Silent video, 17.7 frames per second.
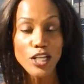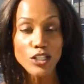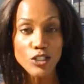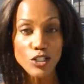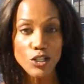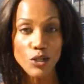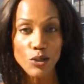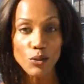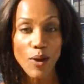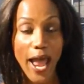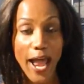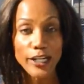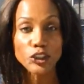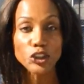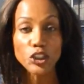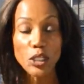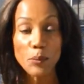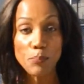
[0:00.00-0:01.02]
to
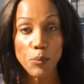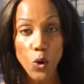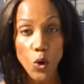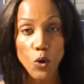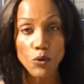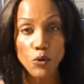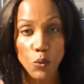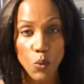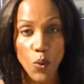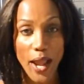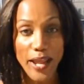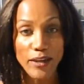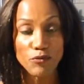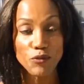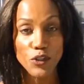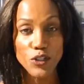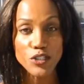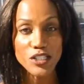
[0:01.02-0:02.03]
actually pull the weight
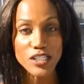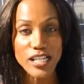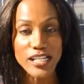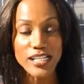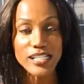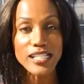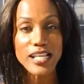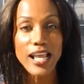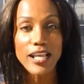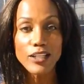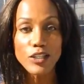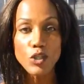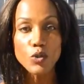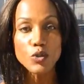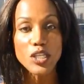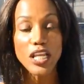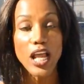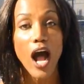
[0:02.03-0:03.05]
versus
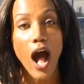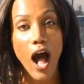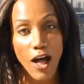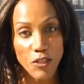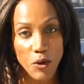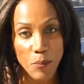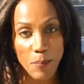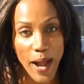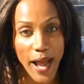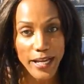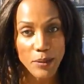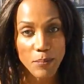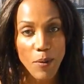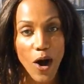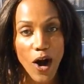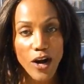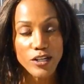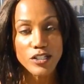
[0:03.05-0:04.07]
using other body
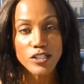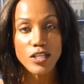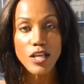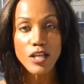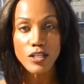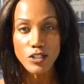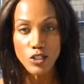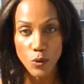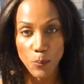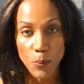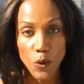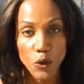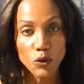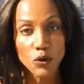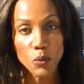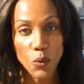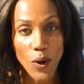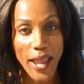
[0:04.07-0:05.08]
parts to pull
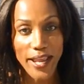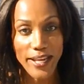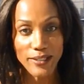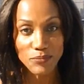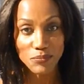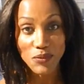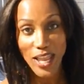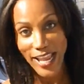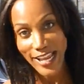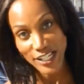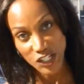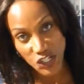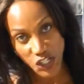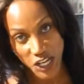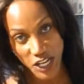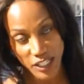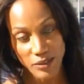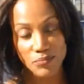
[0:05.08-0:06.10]
the weight and
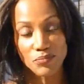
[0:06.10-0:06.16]
cheat.